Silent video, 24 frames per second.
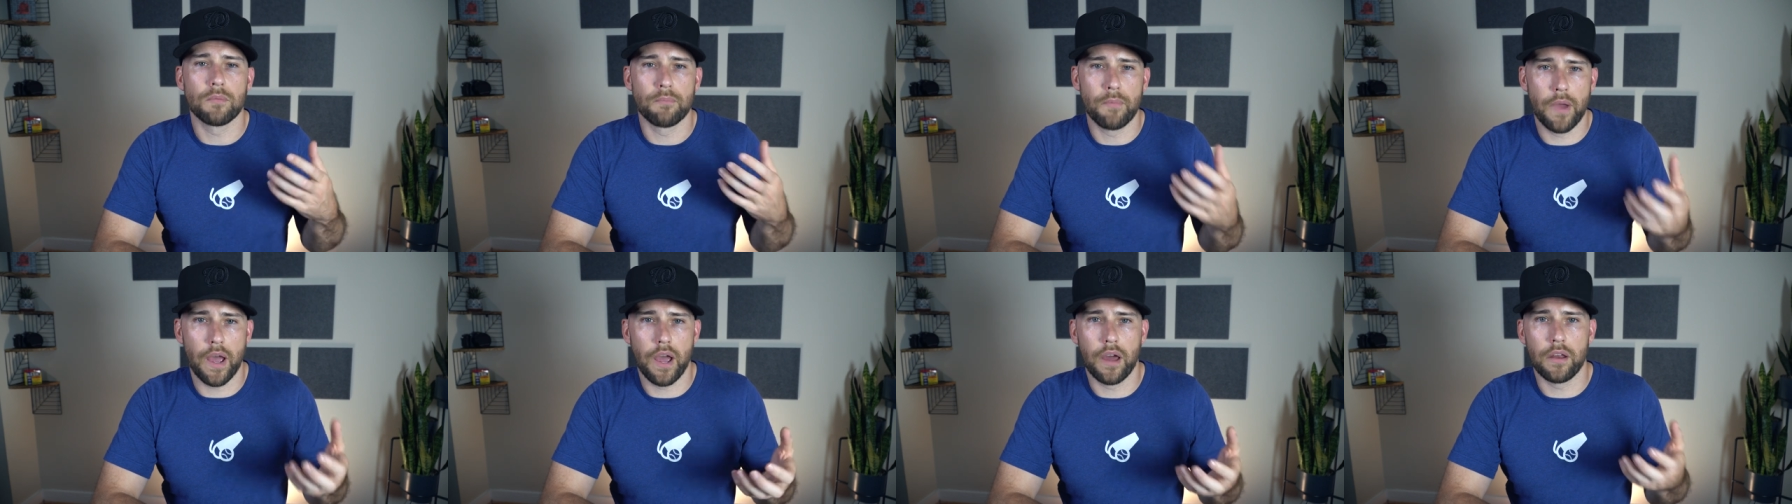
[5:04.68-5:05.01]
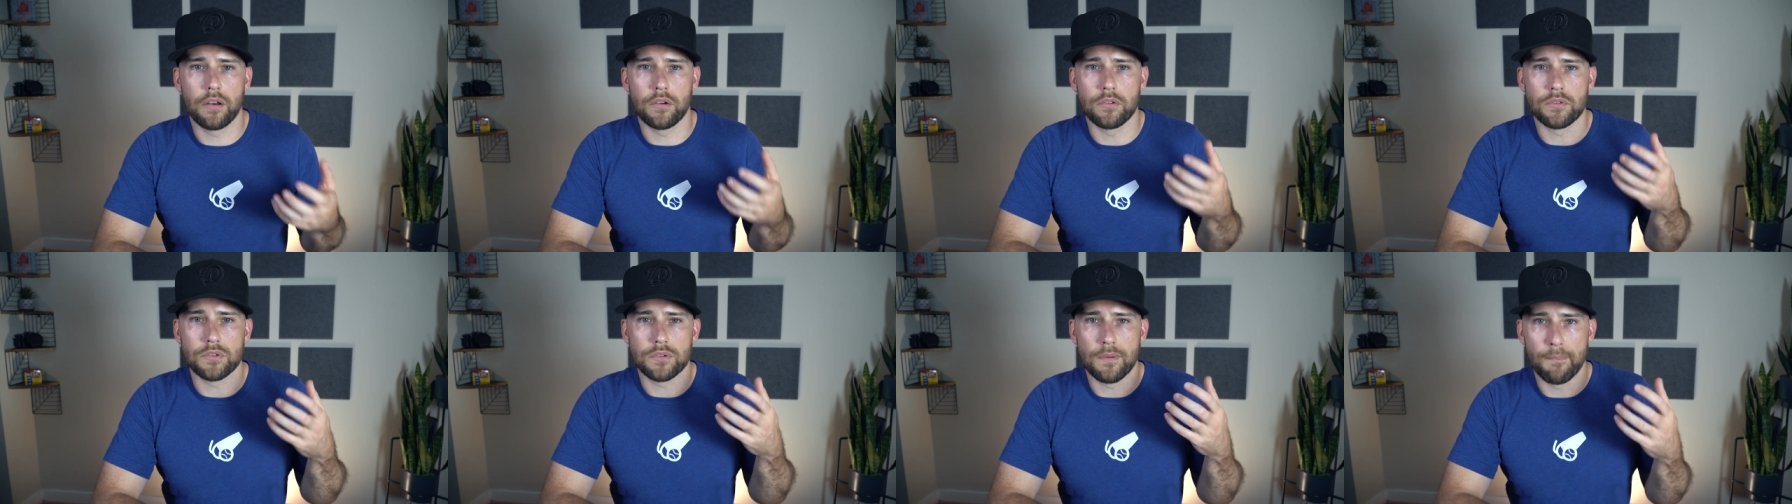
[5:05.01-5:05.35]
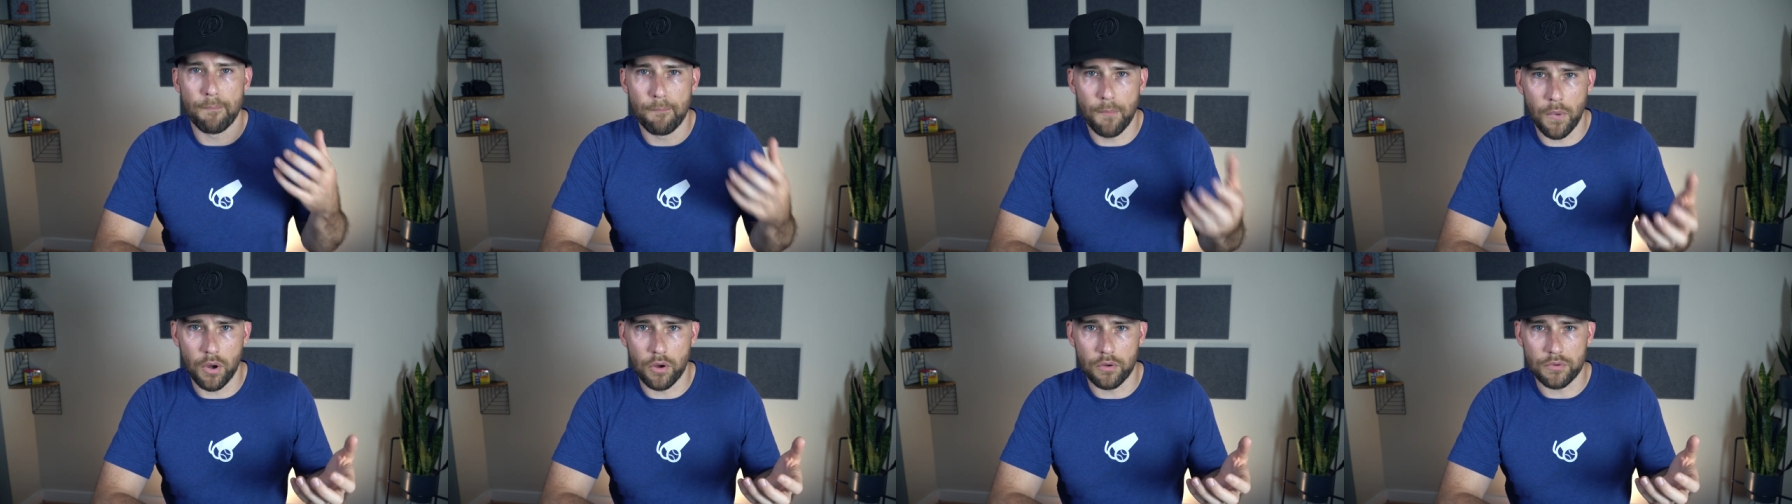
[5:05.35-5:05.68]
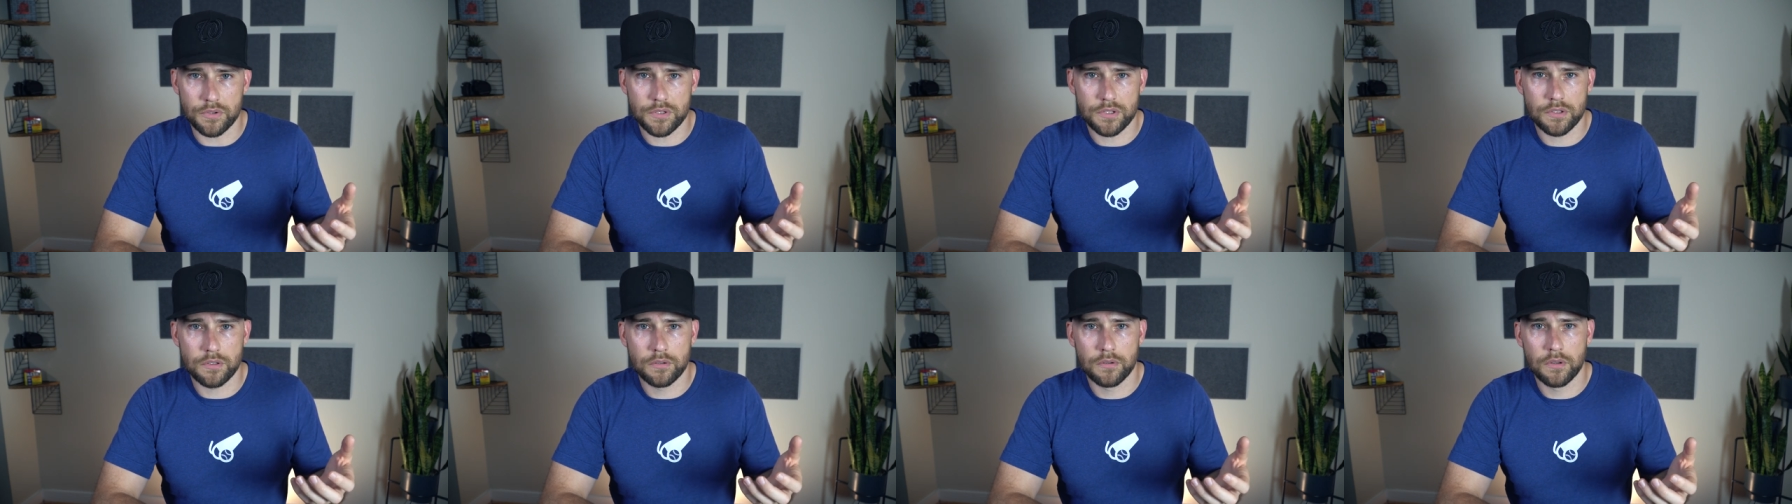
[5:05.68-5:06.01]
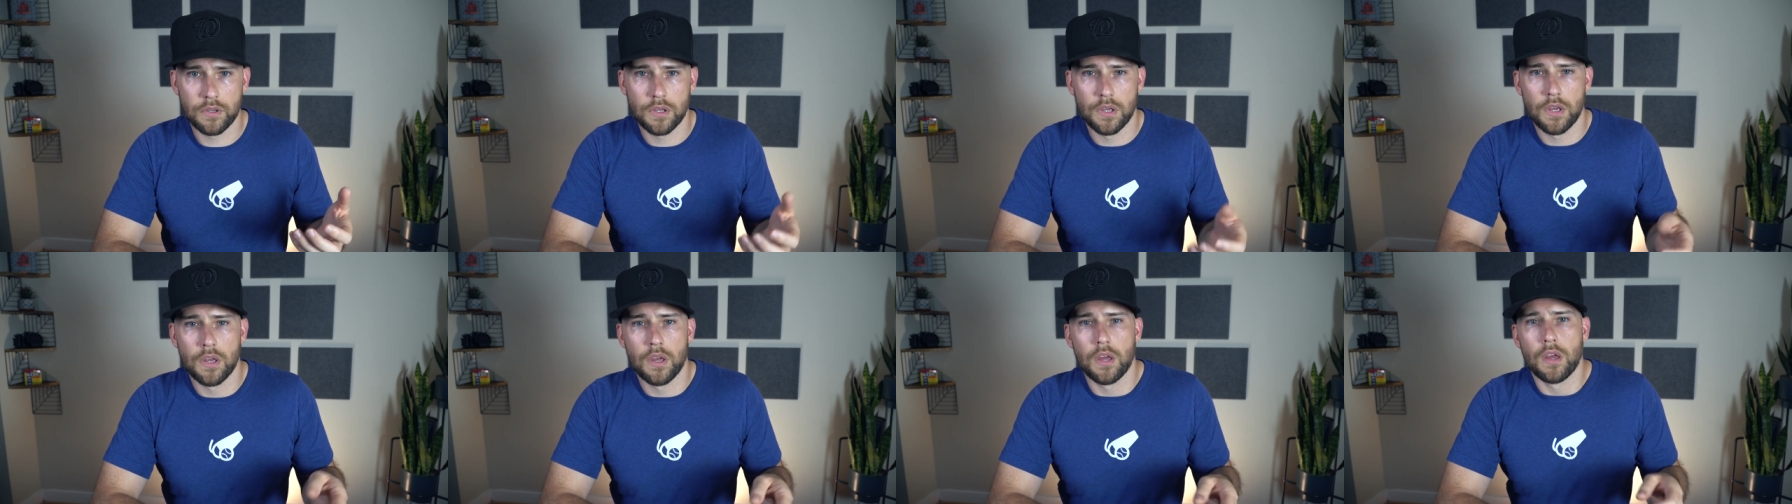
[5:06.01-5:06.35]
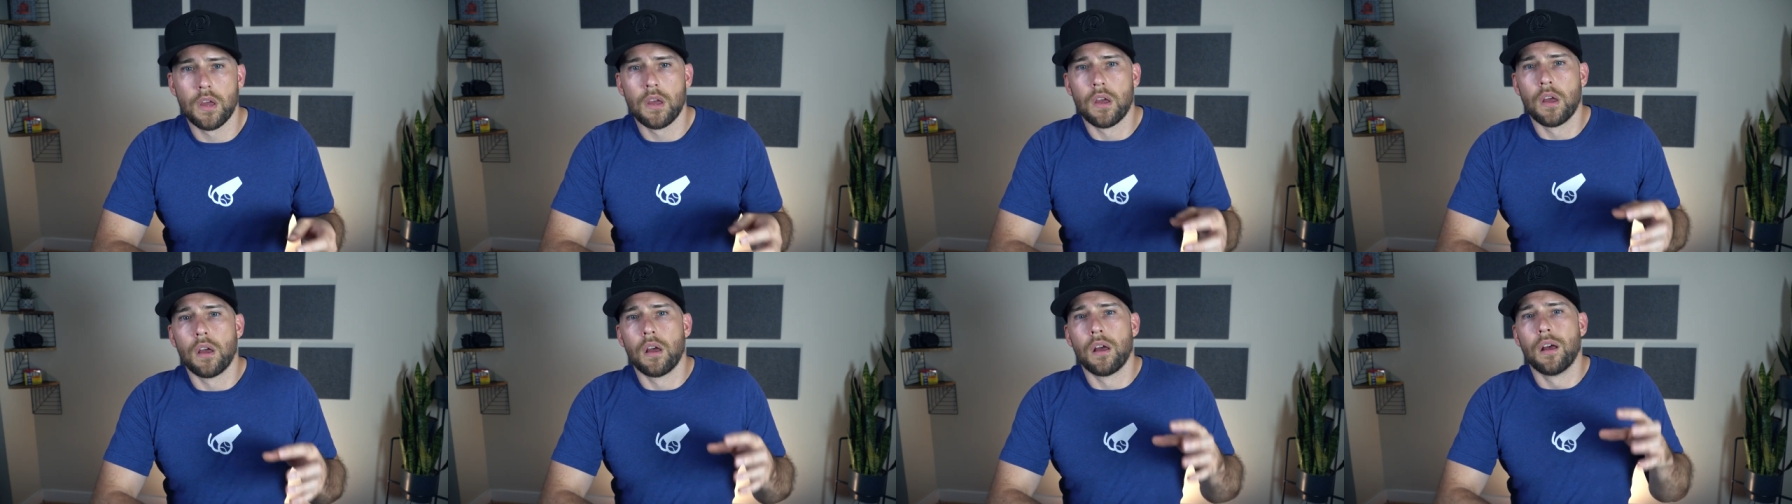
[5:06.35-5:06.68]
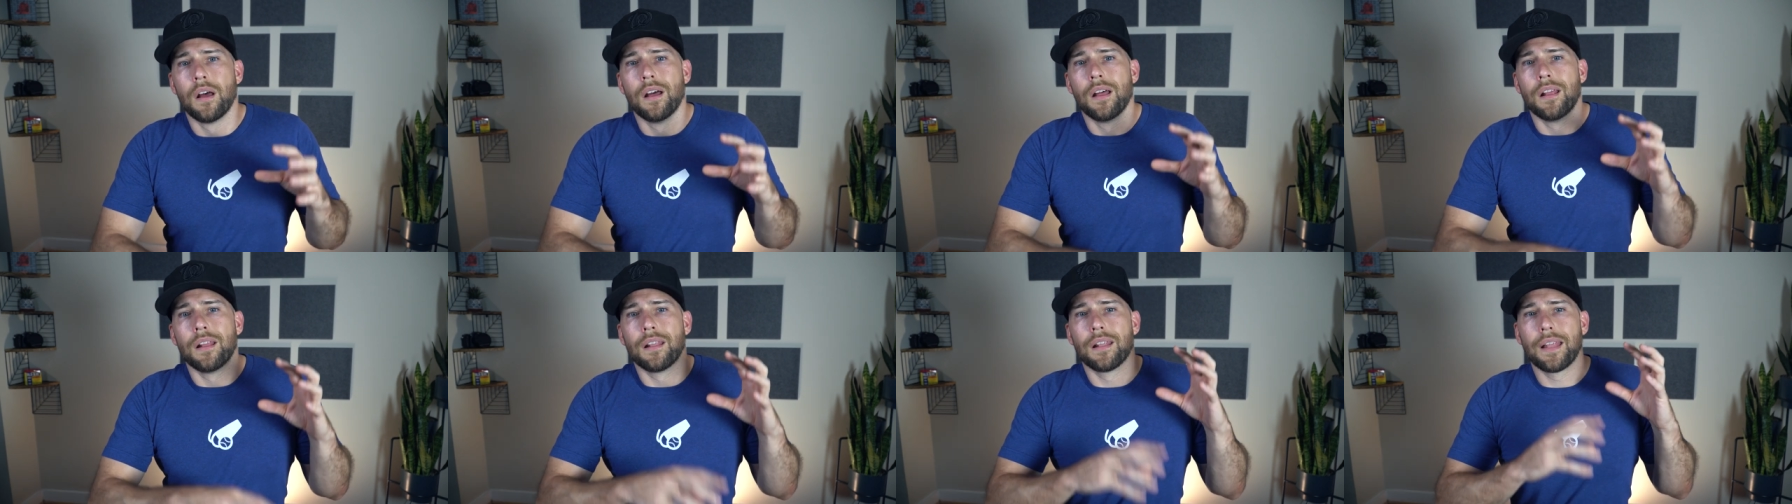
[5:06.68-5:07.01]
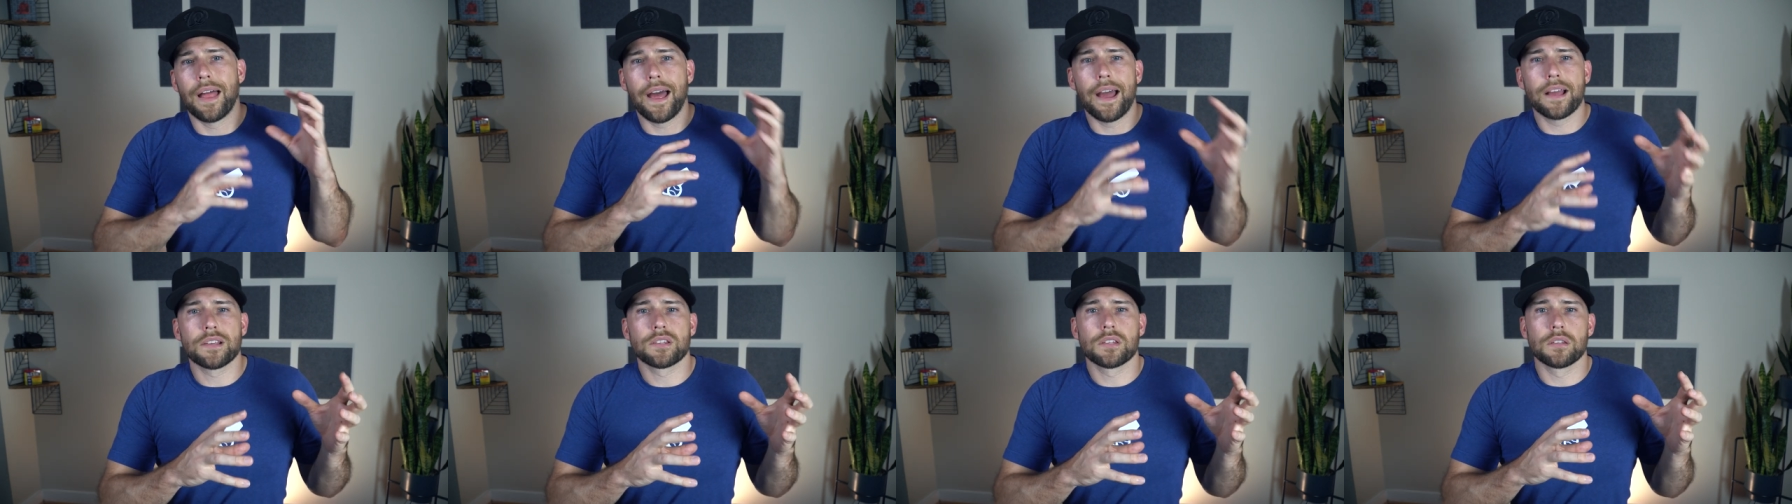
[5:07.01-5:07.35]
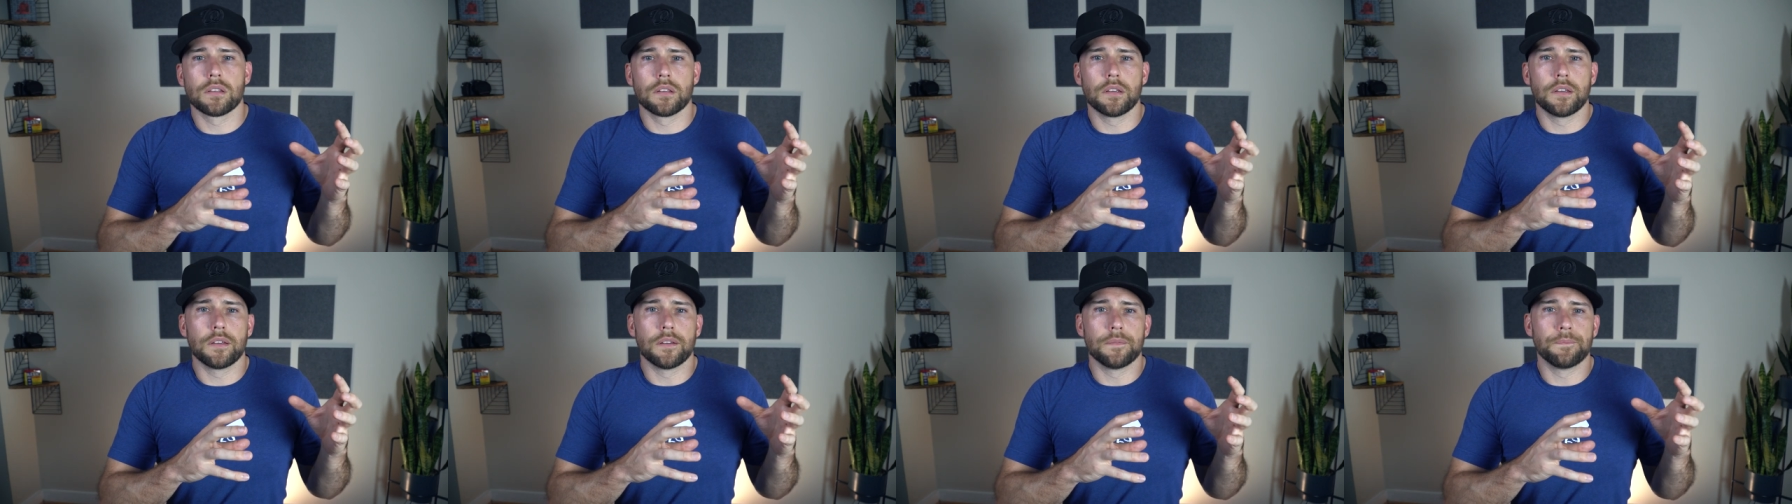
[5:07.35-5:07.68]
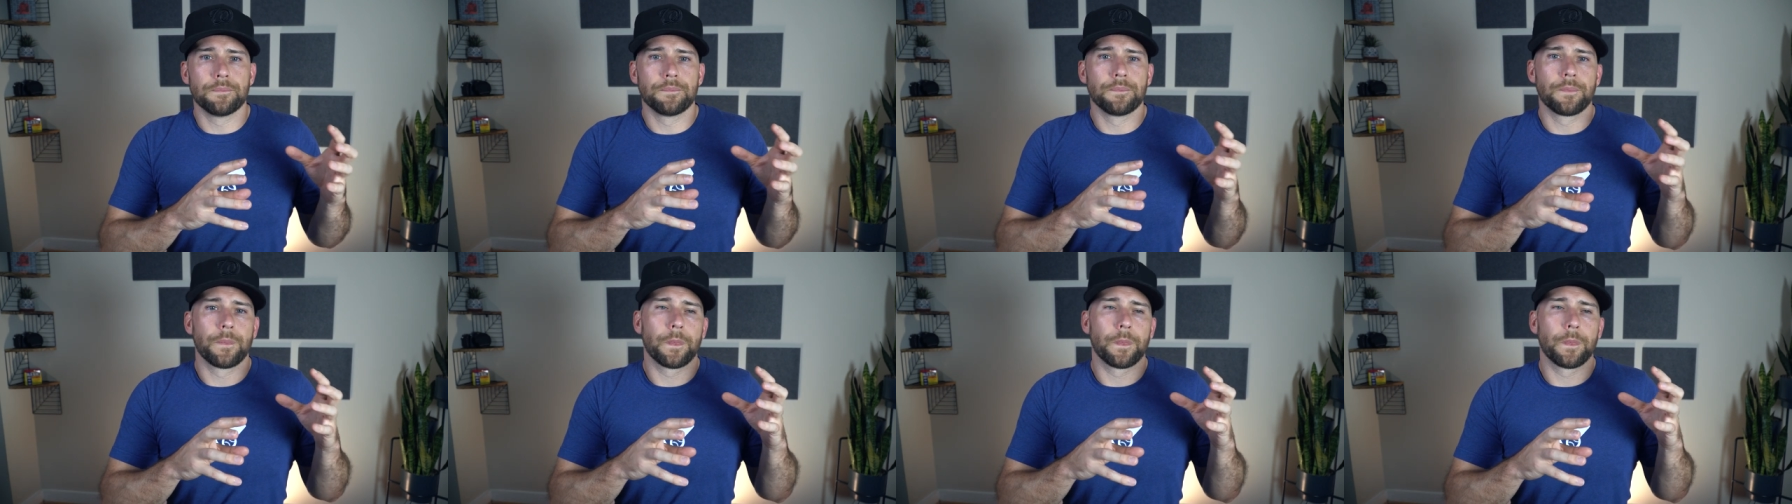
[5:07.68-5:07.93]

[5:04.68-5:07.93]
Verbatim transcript: what matters most. Lastly,